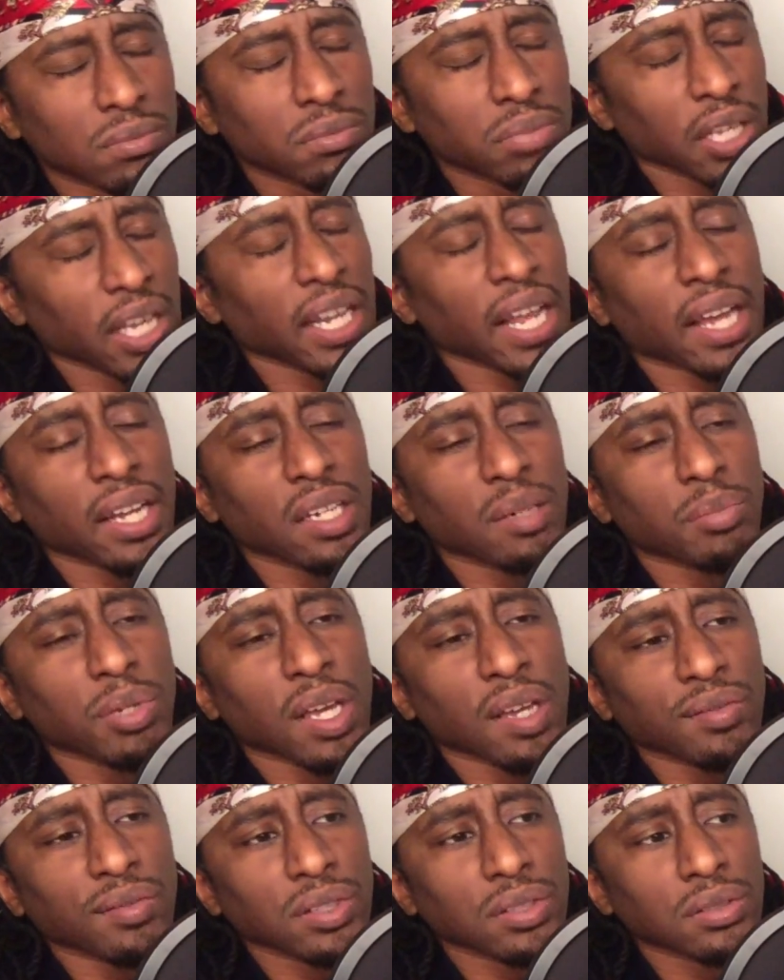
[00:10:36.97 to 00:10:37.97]
Play that up
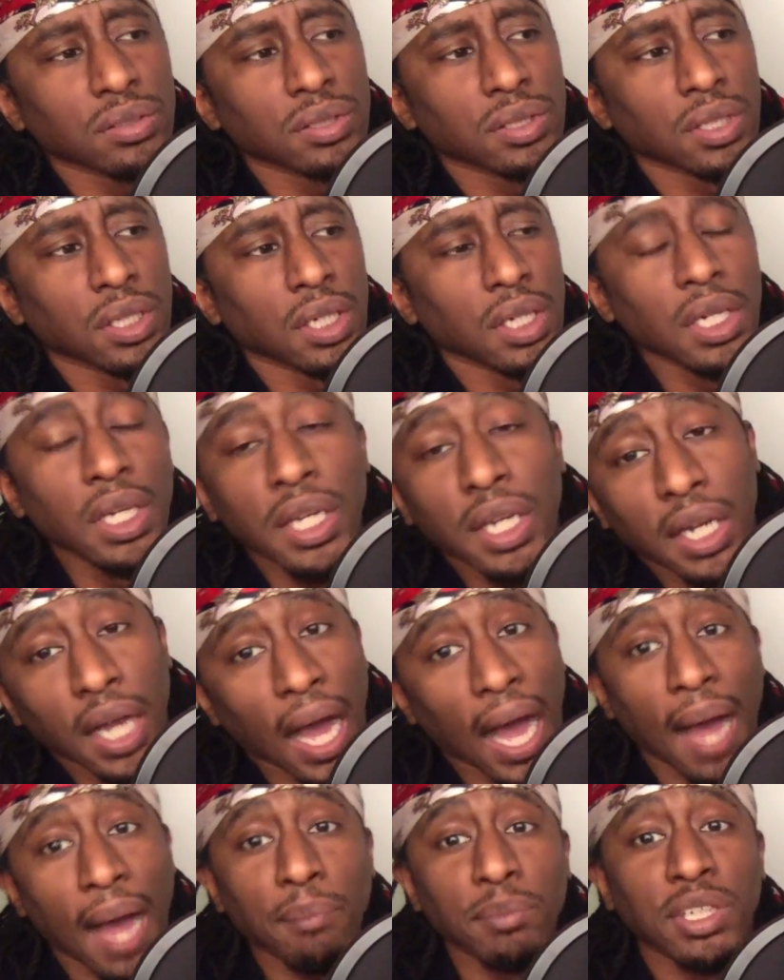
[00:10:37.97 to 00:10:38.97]
heavy.
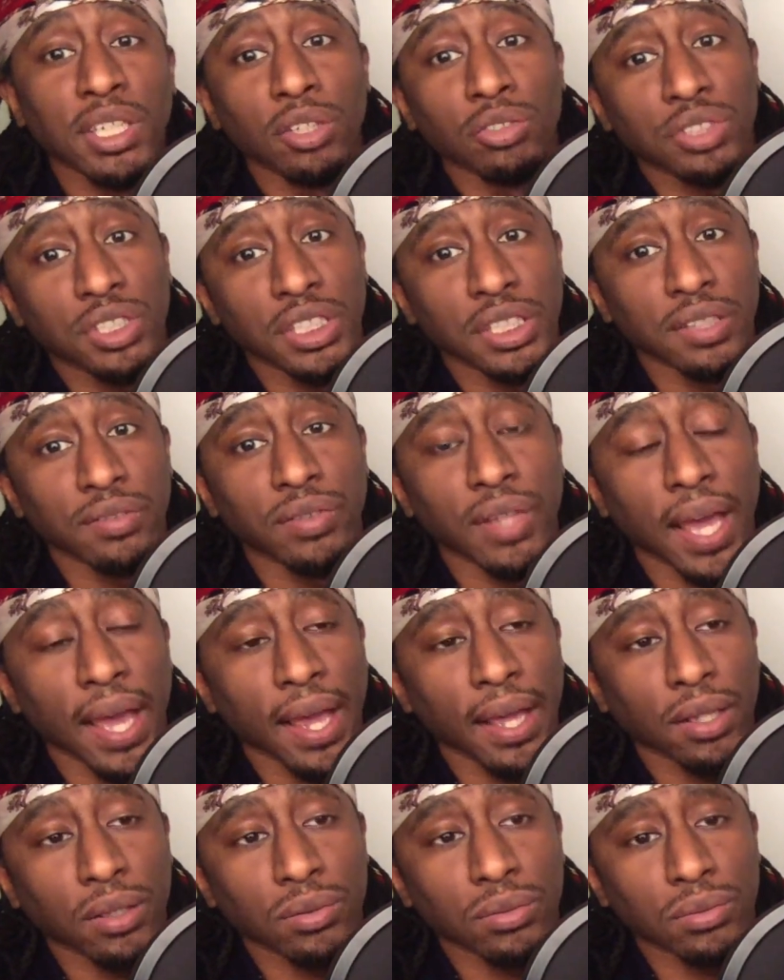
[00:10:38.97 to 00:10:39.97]
I'm guilty of
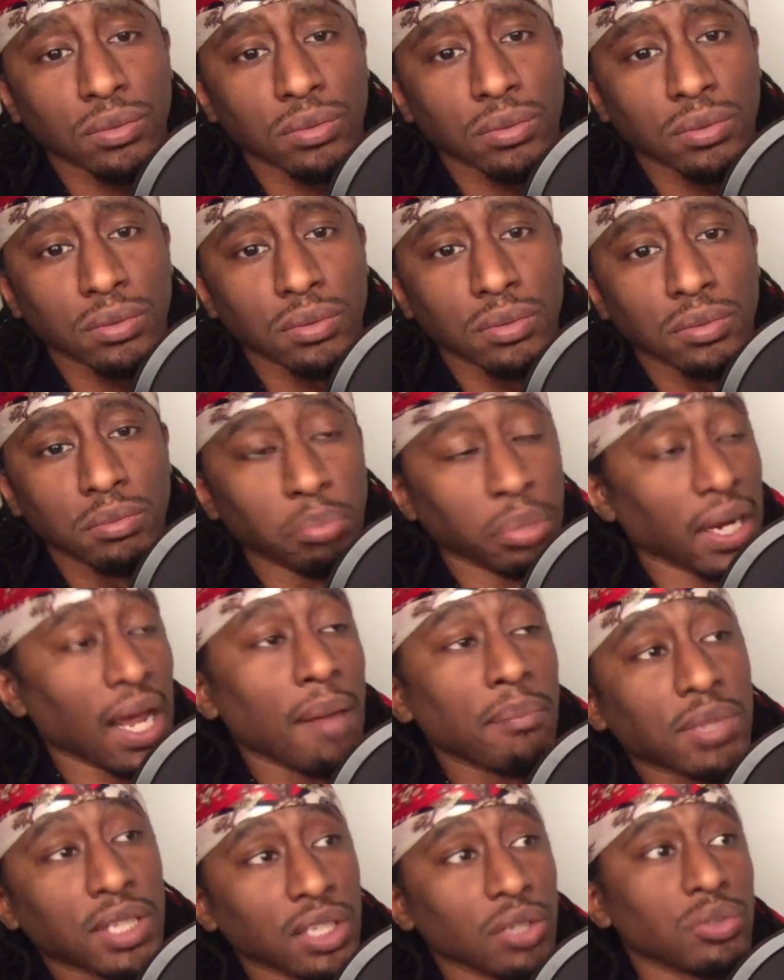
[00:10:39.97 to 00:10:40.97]
that, but
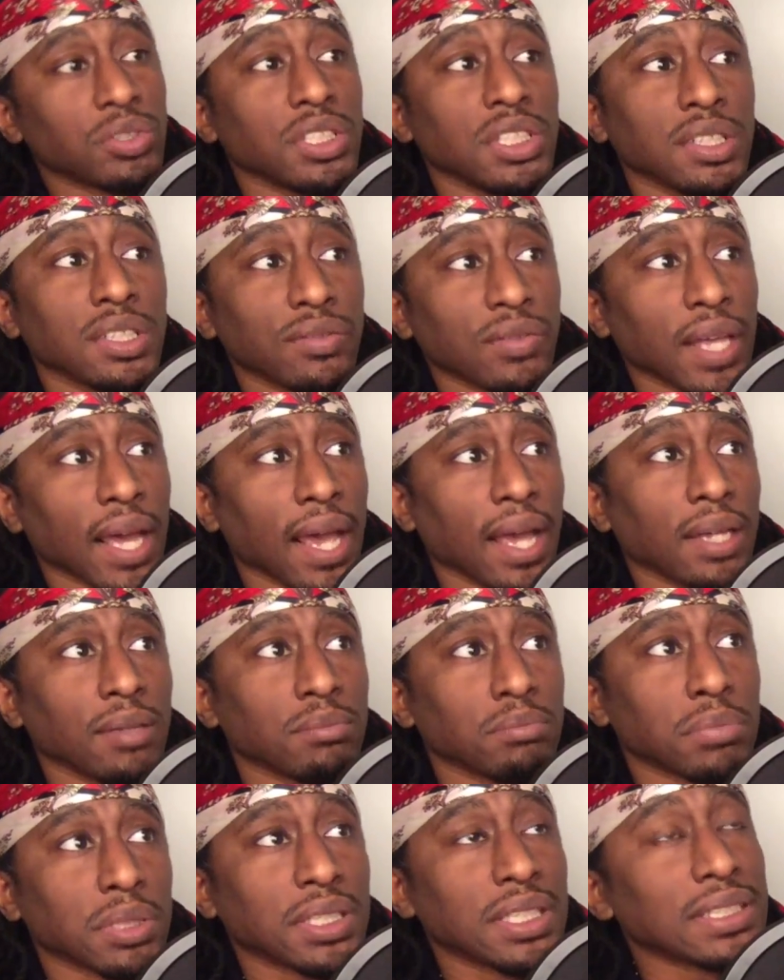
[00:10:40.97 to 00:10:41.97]
I'm guilty of that
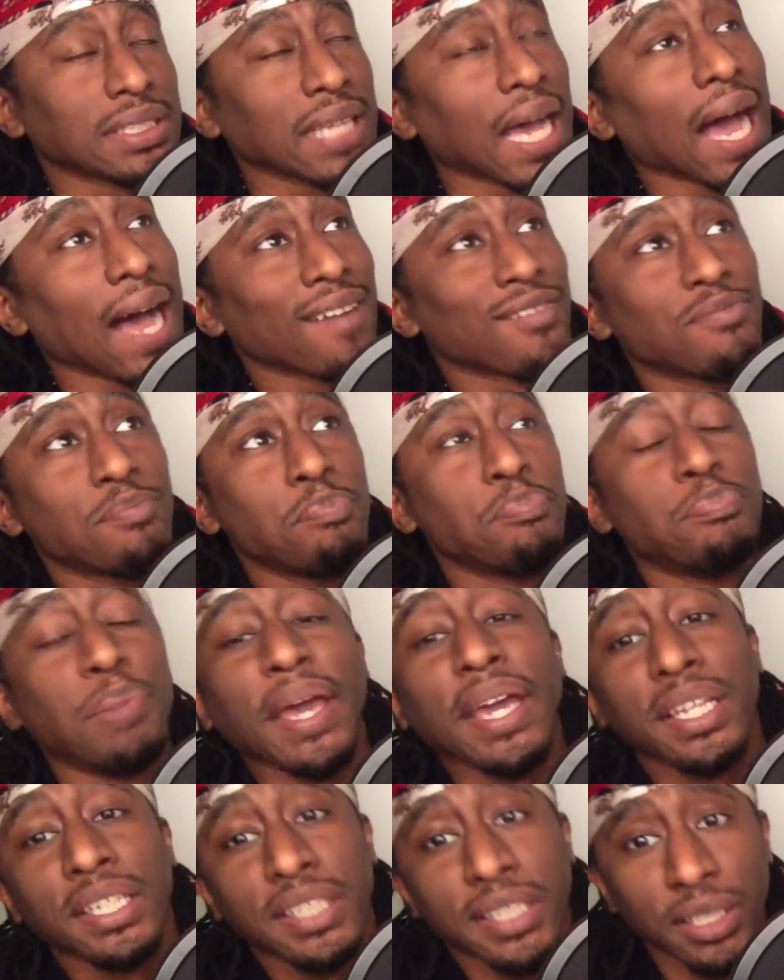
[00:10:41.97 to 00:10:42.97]
because I've
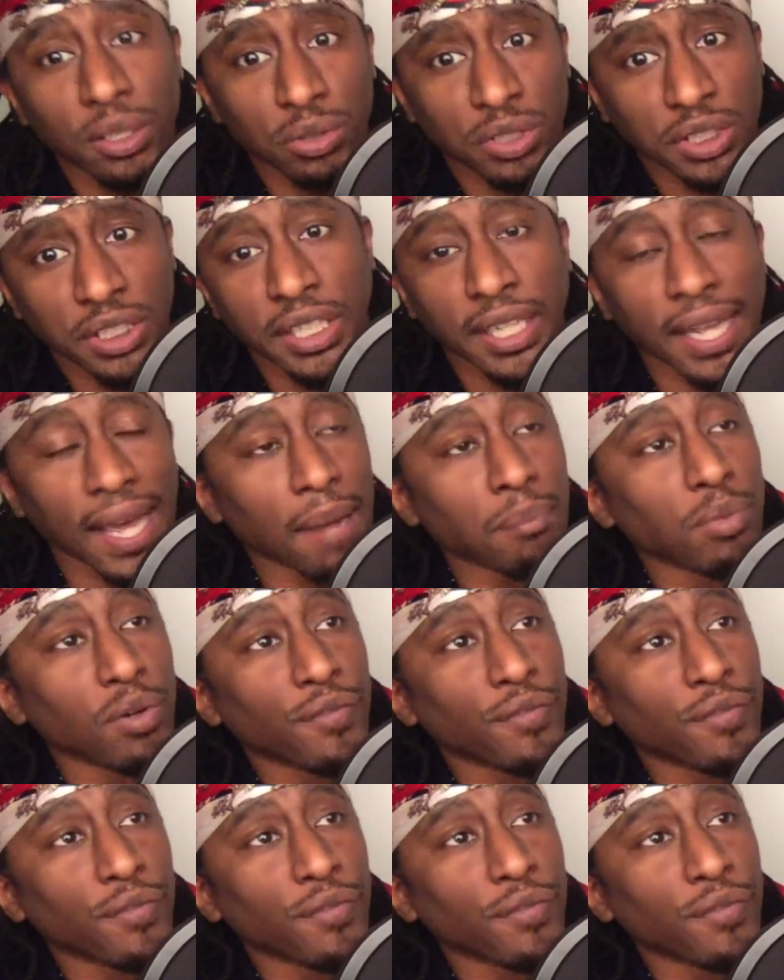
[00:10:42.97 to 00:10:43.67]
been guilty of that.